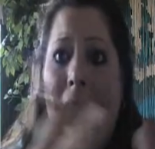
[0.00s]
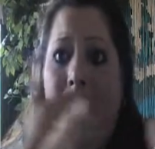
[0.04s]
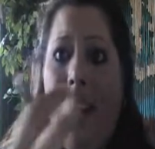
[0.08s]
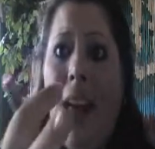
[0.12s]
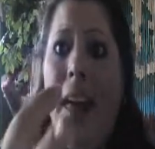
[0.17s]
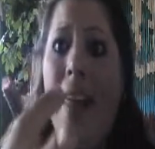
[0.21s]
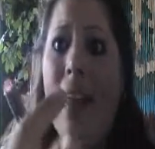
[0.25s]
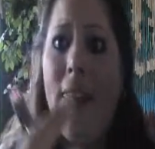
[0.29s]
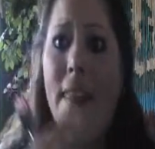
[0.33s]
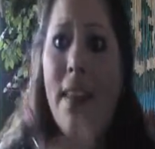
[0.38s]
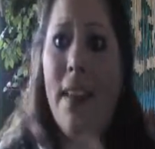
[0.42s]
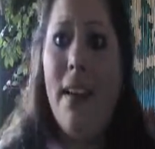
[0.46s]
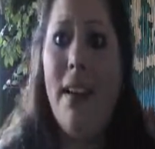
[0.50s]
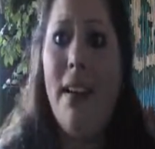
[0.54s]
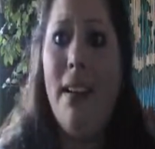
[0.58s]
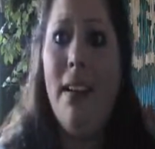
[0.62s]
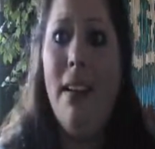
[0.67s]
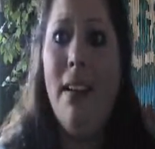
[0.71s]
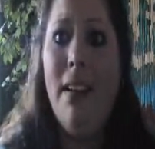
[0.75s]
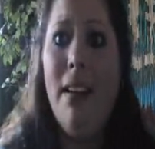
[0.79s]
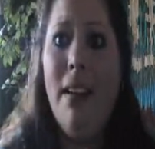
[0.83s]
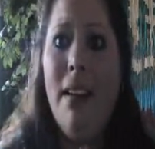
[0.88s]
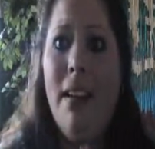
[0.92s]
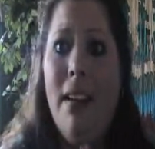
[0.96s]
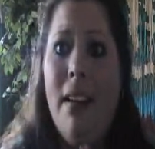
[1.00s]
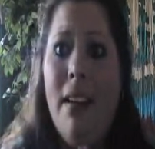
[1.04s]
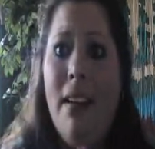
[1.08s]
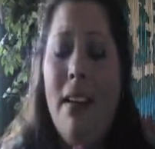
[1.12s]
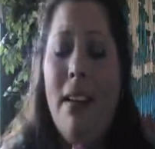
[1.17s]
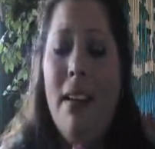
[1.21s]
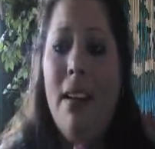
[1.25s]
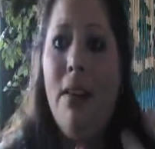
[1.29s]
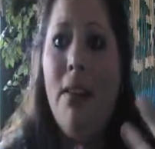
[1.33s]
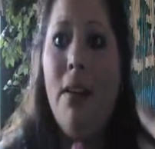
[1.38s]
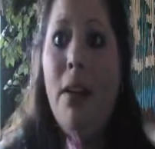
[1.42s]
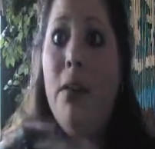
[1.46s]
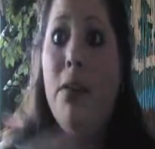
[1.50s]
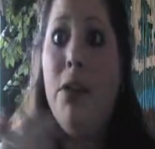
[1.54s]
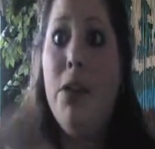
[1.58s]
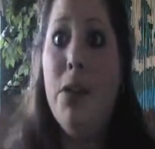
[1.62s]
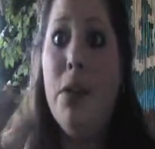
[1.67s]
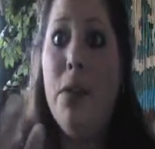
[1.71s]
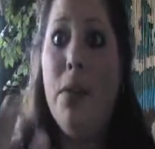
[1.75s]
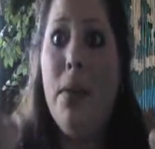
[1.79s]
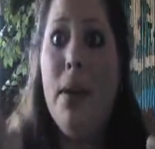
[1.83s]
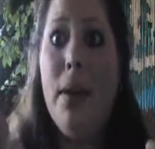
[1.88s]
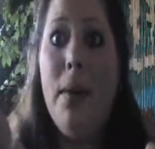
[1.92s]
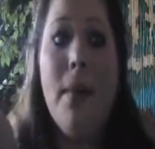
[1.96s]
Nothing. You know, no
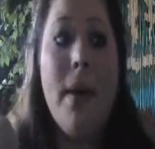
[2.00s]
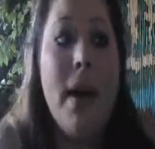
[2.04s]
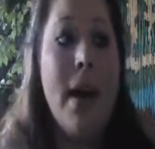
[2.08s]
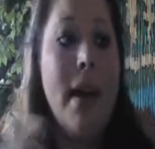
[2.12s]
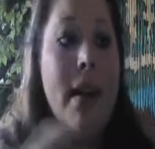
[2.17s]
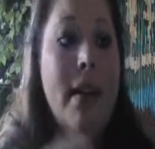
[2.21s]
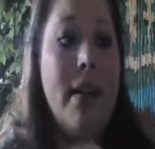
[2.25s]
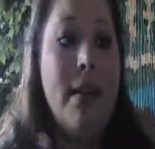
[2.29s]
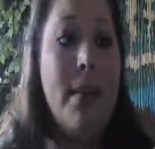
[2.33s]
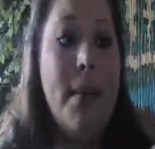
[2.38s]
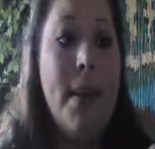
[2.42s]
jewelry-wise.